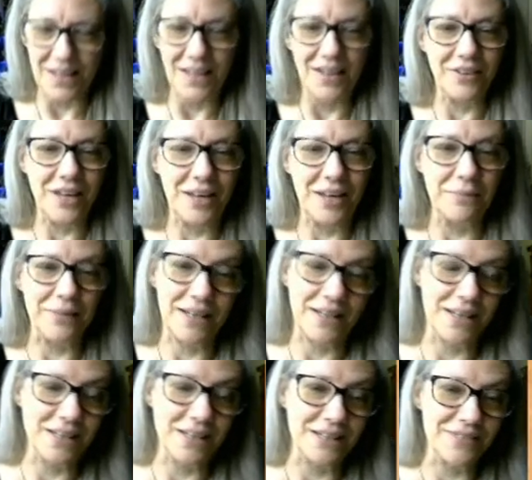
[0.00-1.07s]
okay, I'm getting
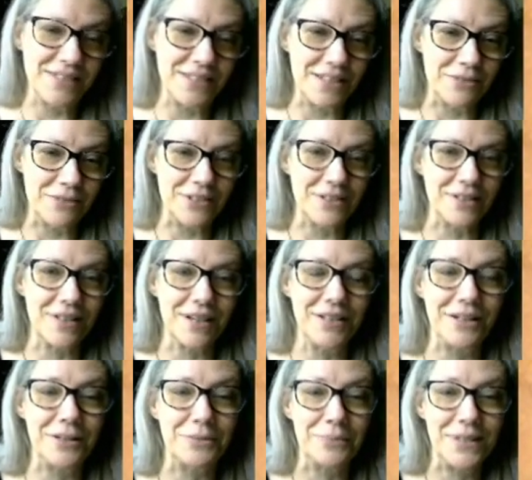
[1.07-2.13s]
kind of a secret delight
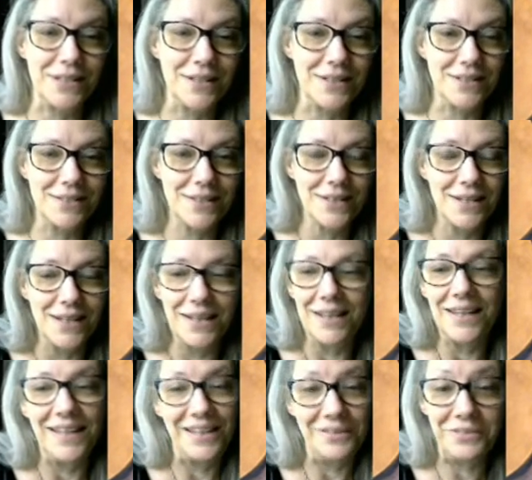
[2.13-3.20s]
here because
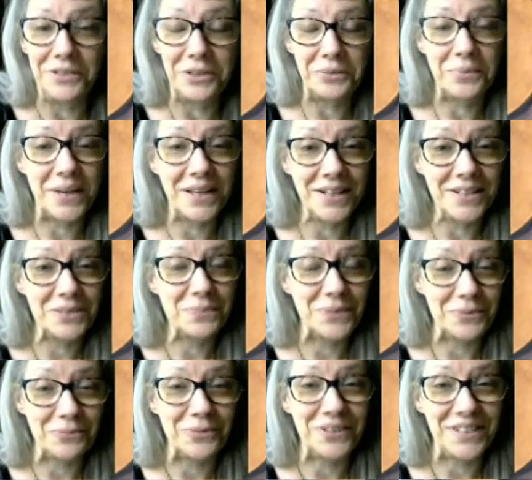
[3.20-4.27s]
even though my
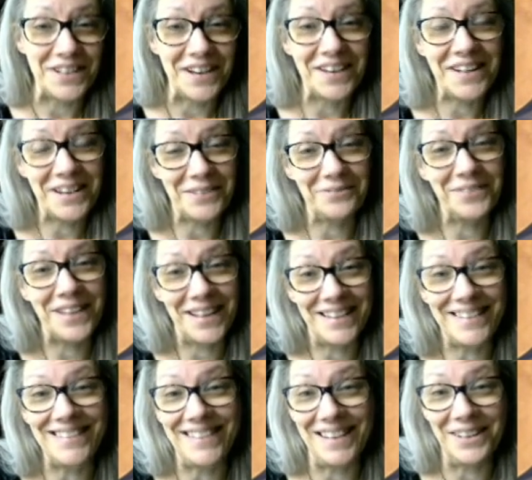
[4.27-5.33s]
husband would not have like
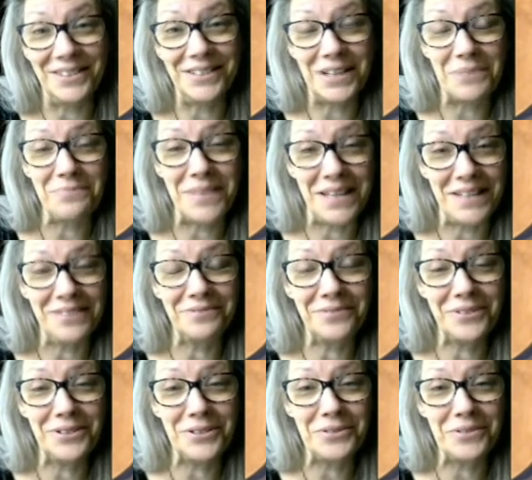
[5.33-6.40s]
yelled at me for
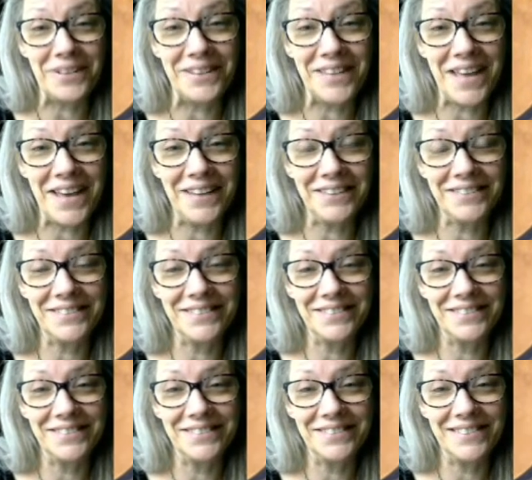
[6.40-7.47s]
doing that,
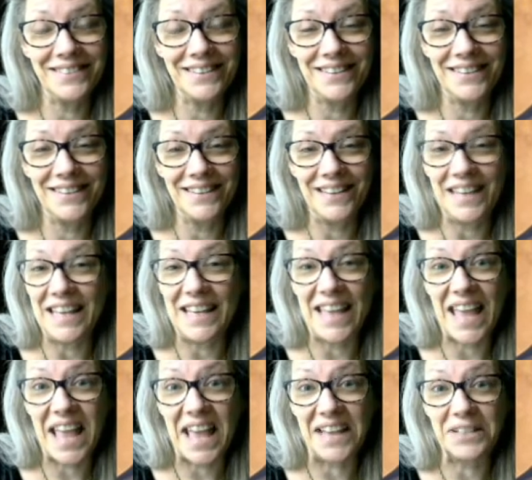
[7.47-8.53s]
he
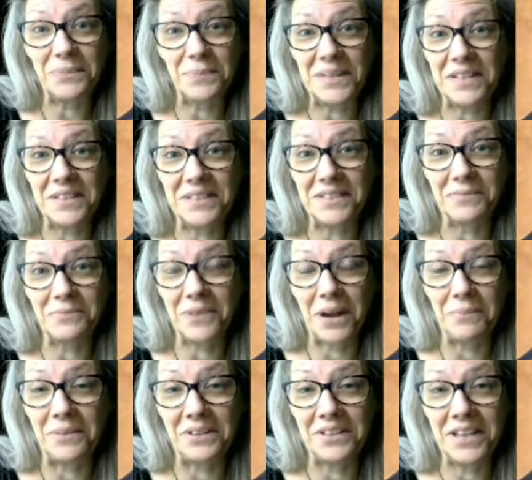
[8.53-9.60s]
can't because I'm
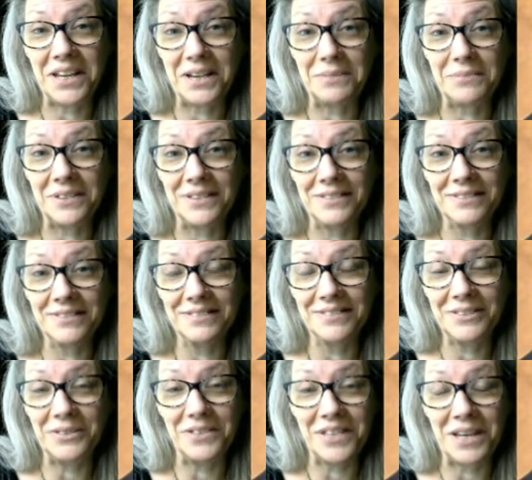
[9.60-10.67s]
on camera. So
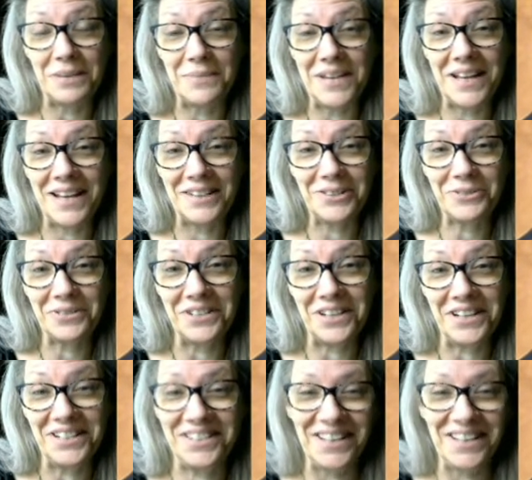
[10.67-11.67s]
he's got to be extra nice.